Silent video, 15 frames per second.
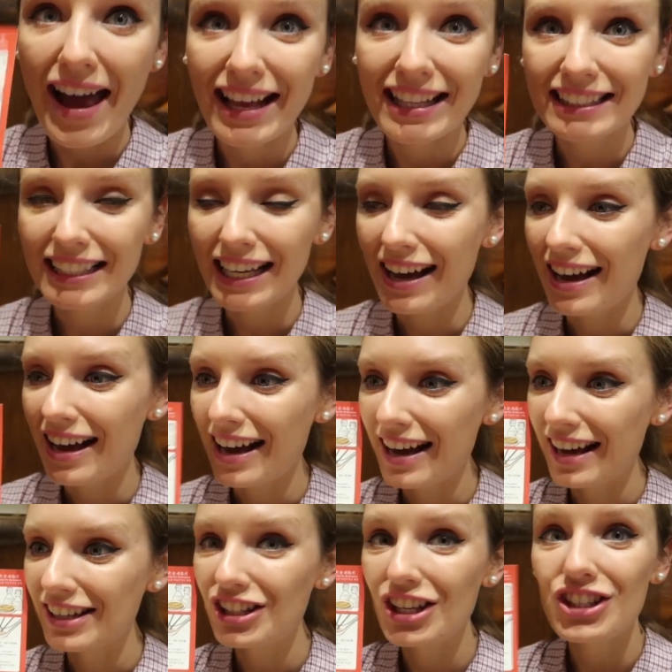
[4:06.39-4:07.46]
And
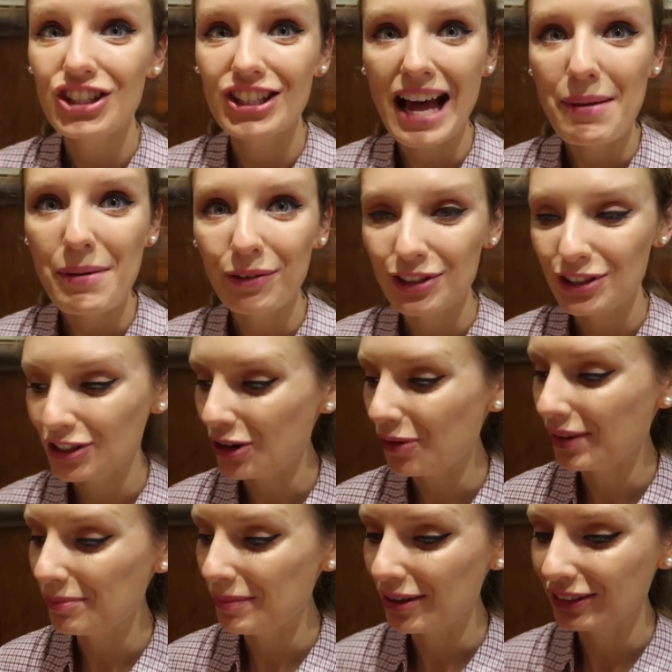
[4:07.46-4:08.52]
Chennai was
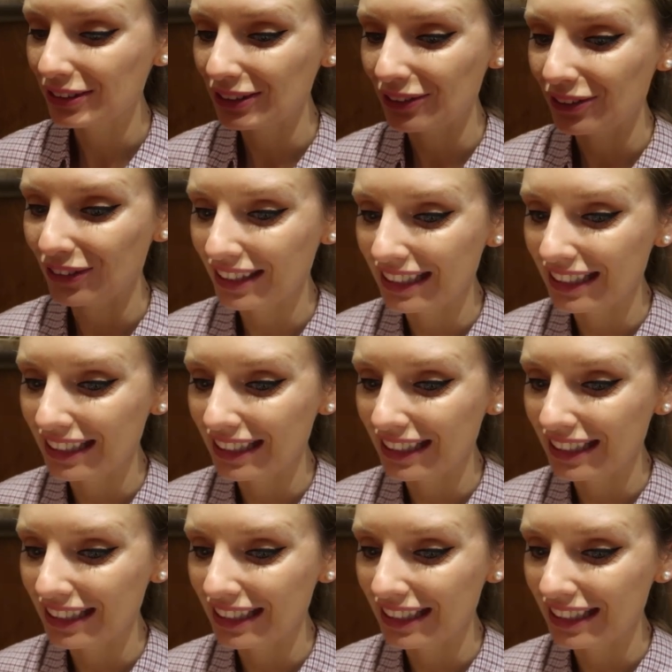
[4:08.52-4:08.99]
showing me also,